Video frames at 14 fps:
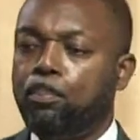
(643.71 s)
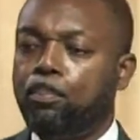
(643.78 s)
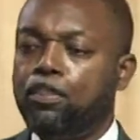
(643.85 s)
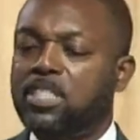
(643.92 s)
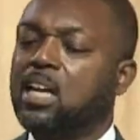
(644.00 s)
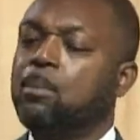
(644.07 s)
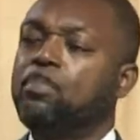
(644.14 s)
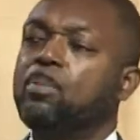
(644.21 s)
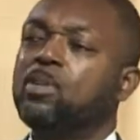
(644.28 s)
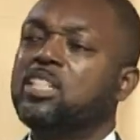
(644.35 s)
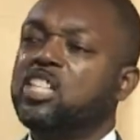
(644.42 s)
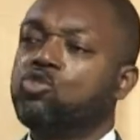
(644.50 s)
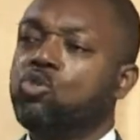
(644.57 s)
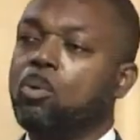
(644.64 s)
some people
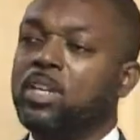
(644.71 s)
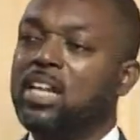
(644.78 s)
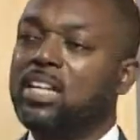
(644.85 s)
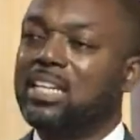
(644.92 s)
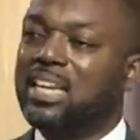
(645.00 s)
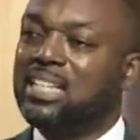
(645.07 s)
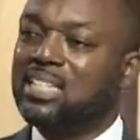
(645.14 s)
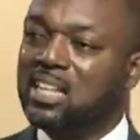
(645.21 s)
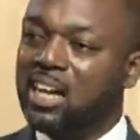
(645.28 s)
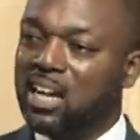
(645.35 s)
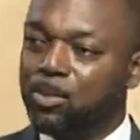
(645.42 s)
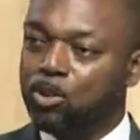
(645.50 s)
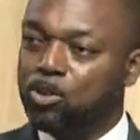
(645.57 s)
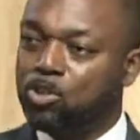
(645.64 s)
discriminate against
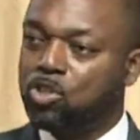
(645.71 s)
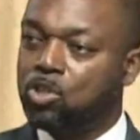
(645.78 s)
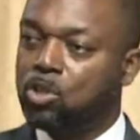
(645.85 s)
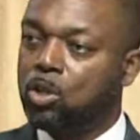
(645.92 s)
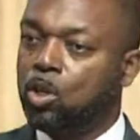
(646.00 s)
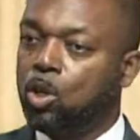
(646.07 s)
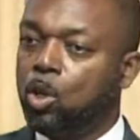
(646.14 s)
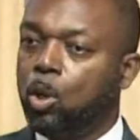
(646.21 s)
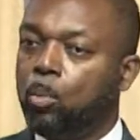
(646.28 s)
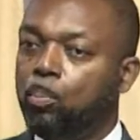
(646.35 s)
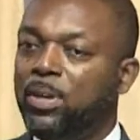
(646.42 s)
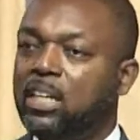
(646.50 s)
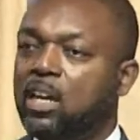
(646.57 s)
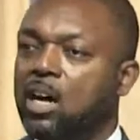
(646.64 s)
others
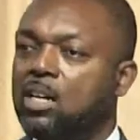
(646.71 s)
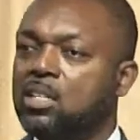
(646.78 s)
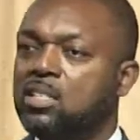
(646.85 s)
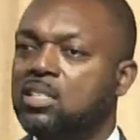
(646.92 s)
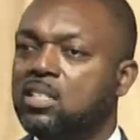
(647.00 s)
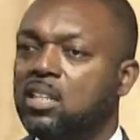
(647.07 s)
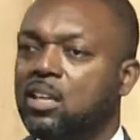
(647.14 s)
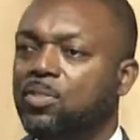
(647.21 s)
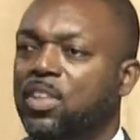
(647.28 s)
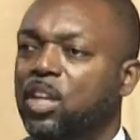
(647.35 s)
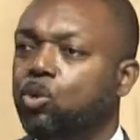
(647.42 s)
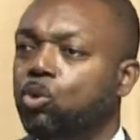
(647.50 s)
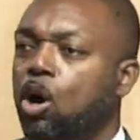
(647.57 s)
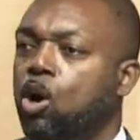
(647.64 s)
because they
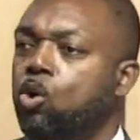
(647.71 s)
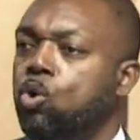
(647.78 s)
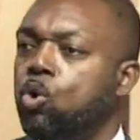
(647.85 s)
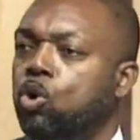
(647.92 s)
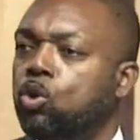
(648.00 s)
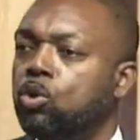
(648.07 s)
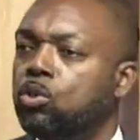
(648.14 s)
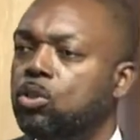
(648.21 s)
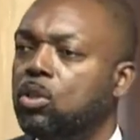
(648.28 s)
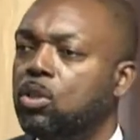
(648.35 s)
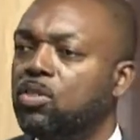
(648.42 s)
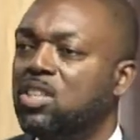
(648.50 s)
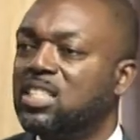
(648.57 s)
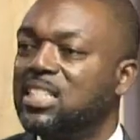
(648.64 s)
do not hold
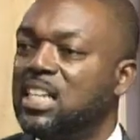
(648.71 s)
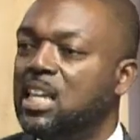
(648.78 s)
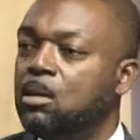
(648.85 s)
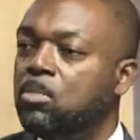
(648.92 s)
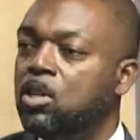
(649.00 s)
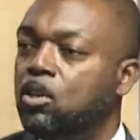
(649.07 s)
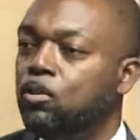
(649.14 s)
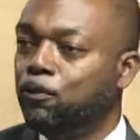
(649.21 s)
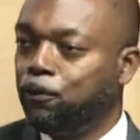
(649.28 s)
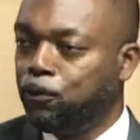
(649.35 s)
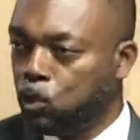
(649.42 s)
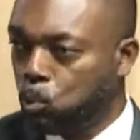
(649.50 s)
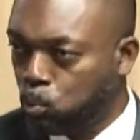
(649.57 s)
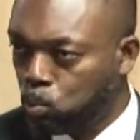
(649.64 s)
the same
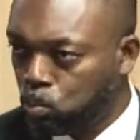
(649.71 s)
view.